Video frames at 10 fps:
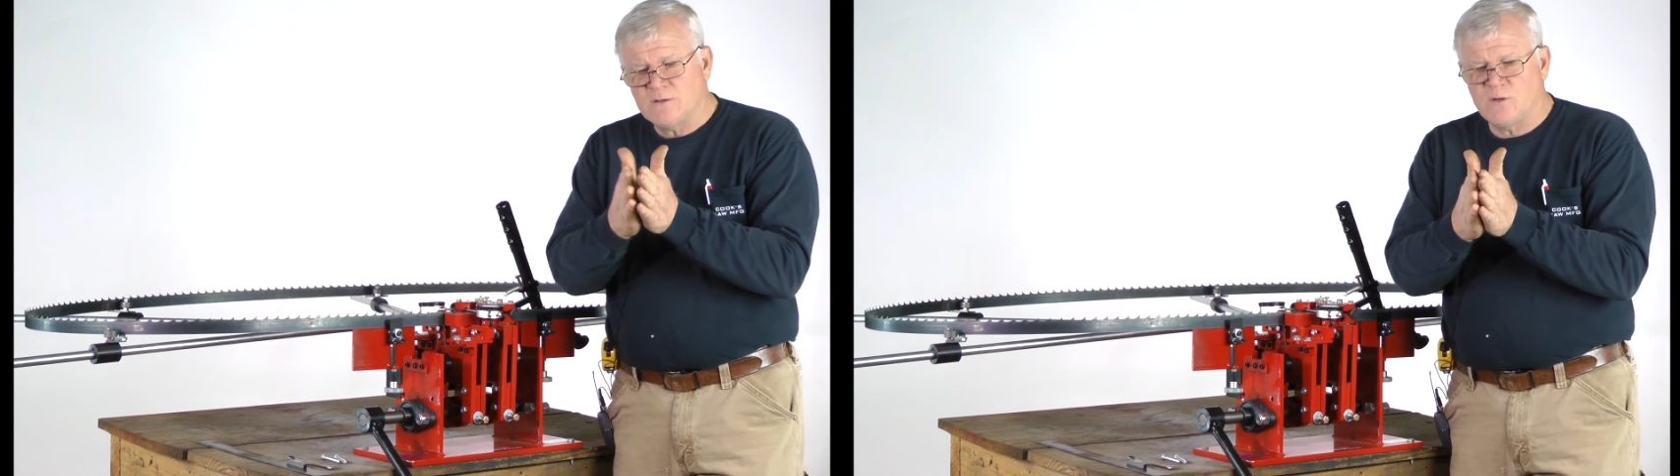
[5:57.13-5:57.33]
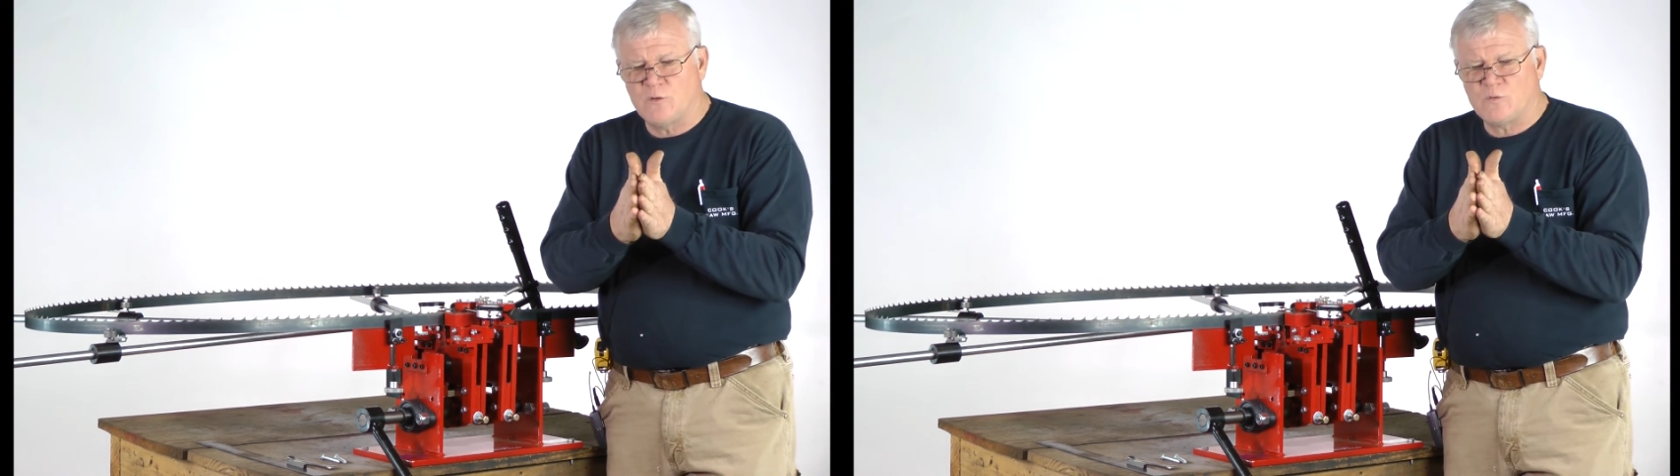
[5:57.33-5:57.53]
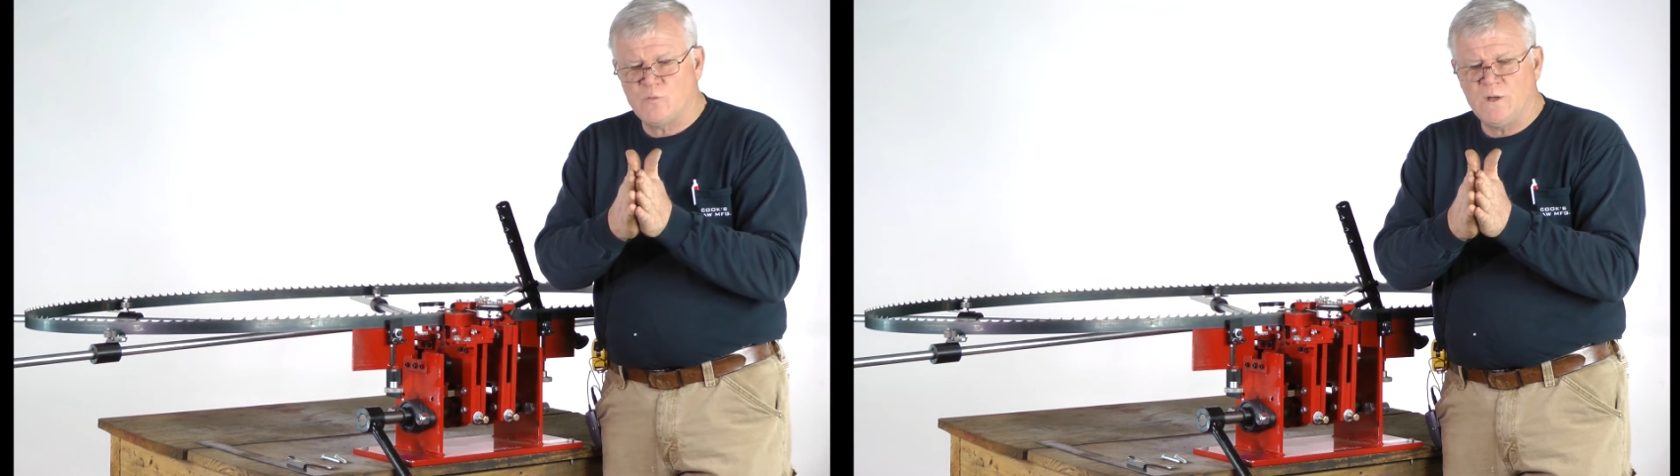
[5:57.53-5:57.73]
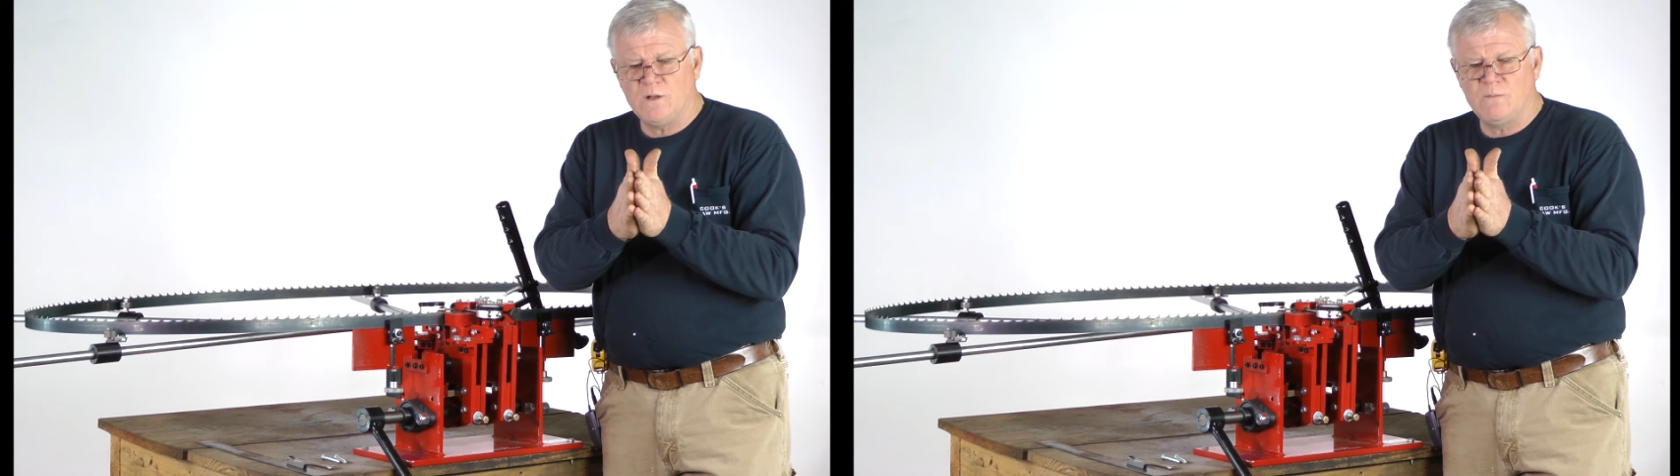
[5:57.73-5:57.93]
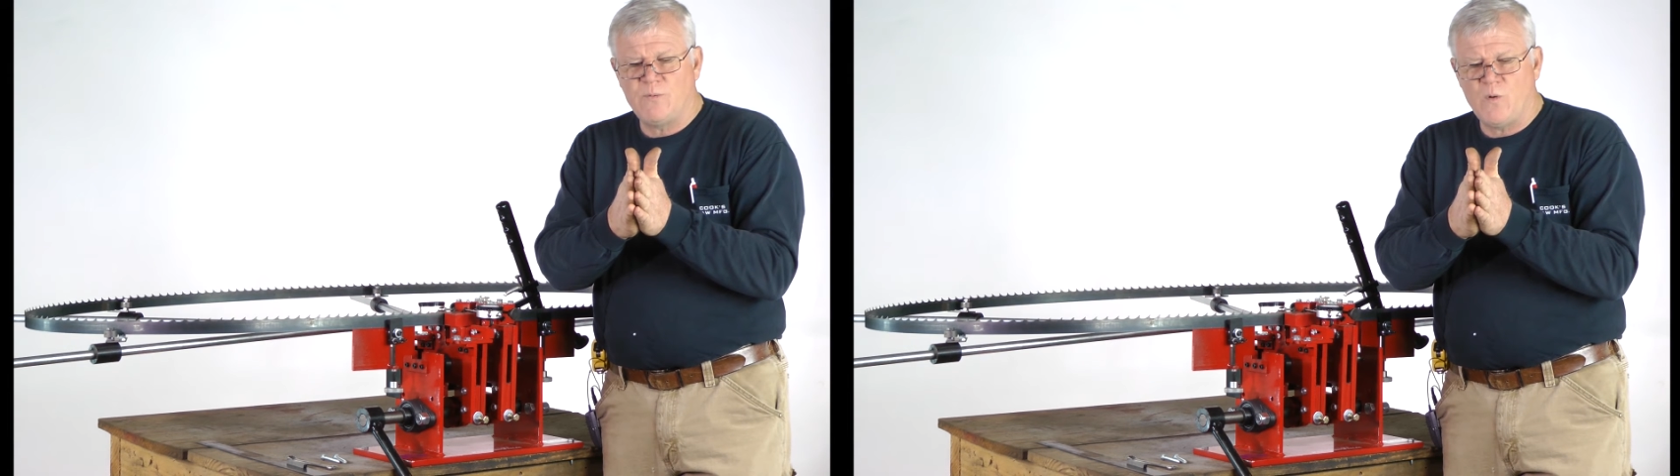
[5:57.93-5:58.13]
So it's
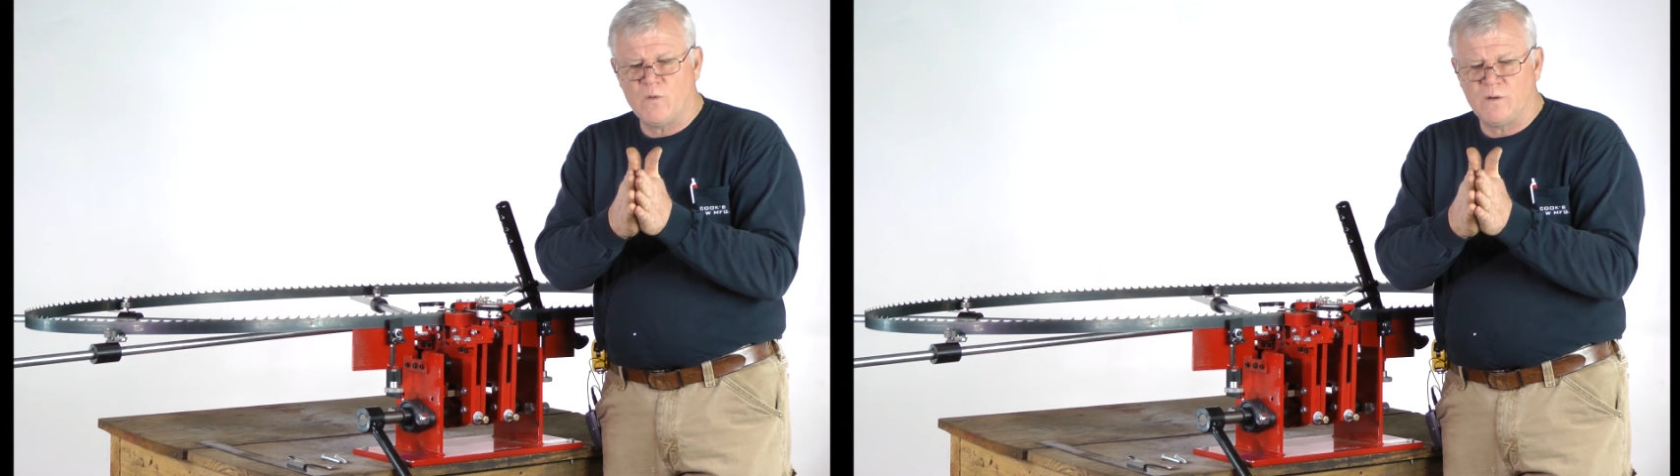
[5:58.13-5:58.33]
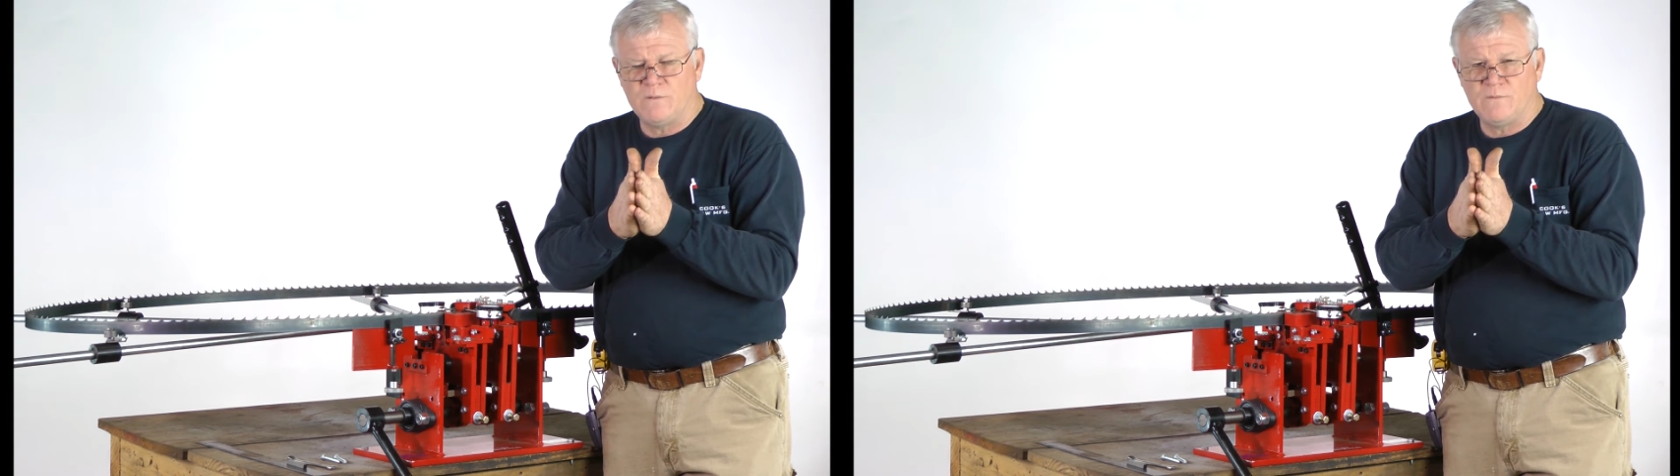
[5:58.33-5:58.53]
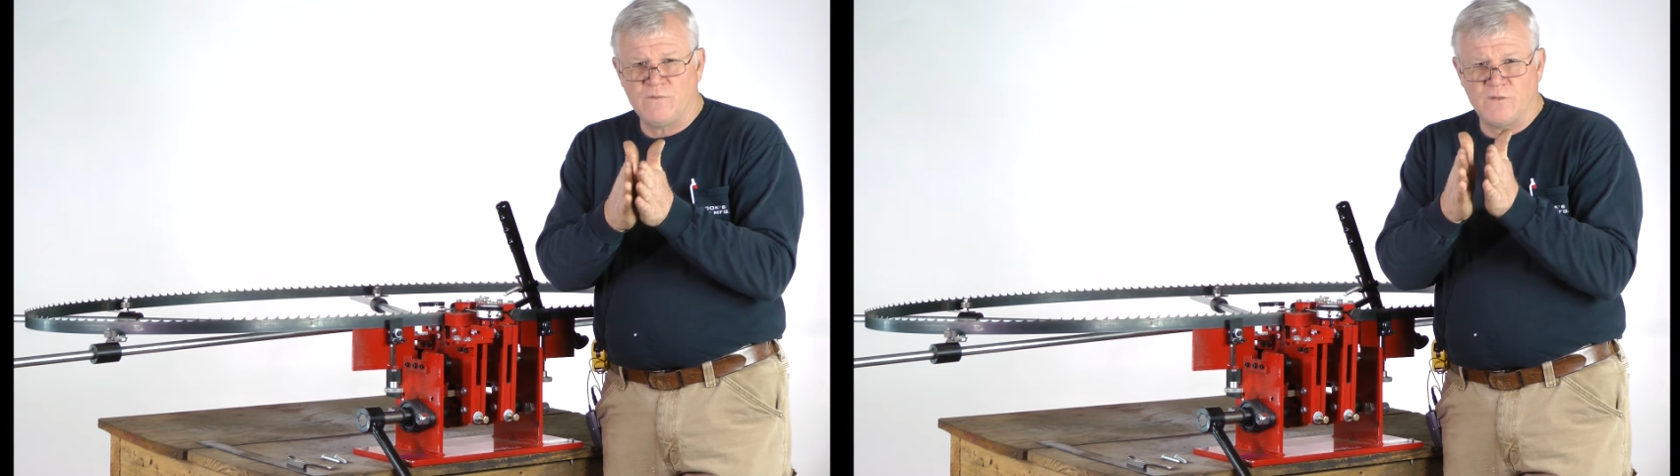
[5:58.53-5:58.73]
real important